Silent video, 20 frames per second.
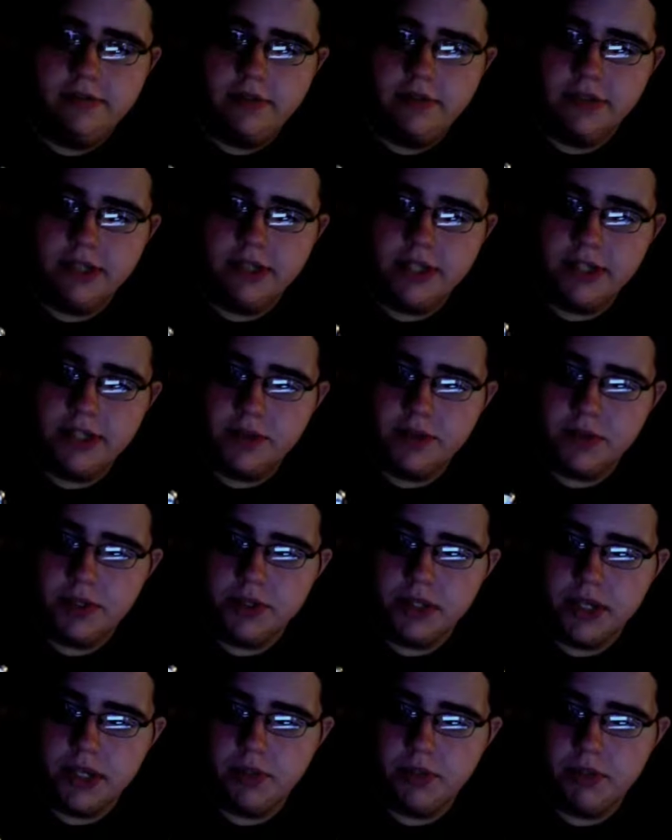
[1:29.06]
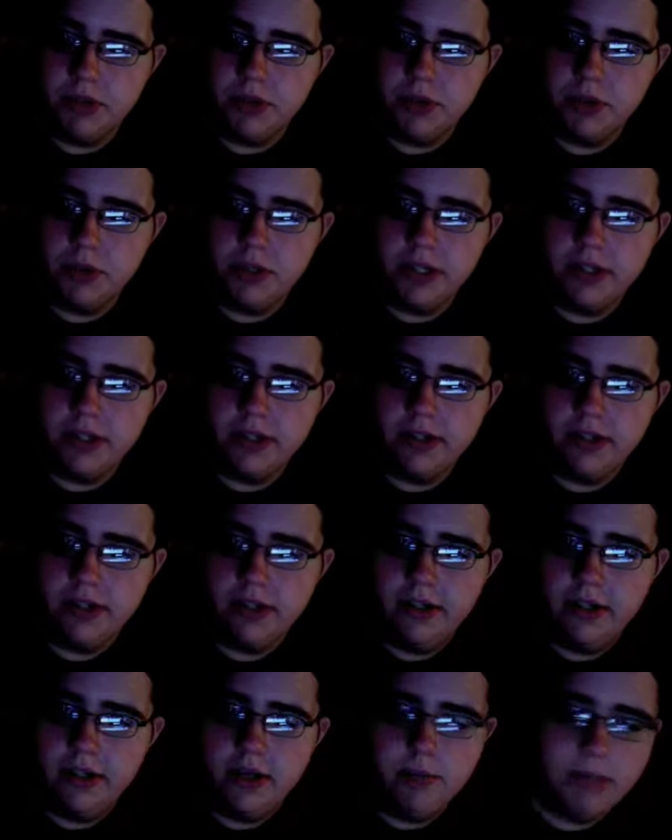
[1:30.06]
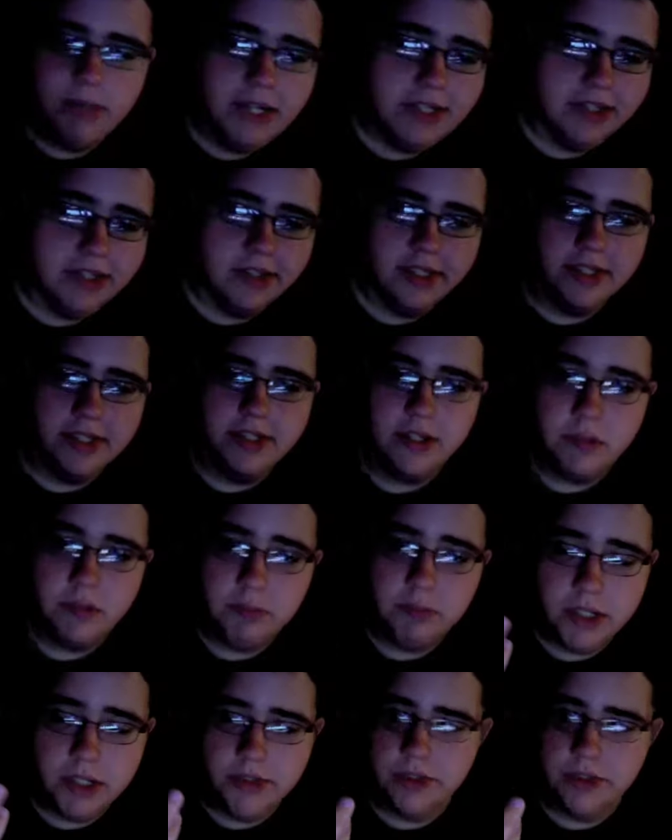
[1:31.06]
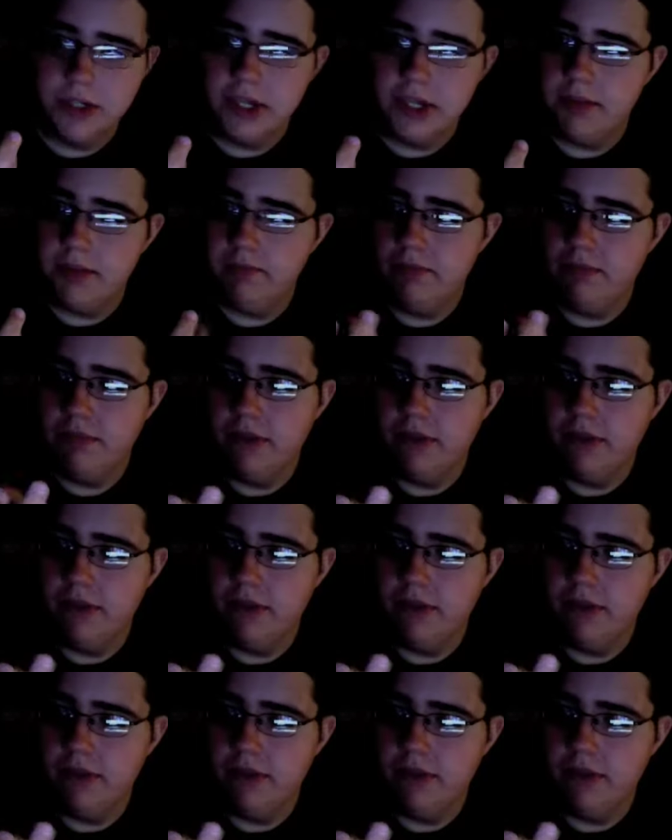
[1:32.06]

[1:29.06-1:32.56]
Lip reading: Get into a game real quick. Basically, it's a puzzle game.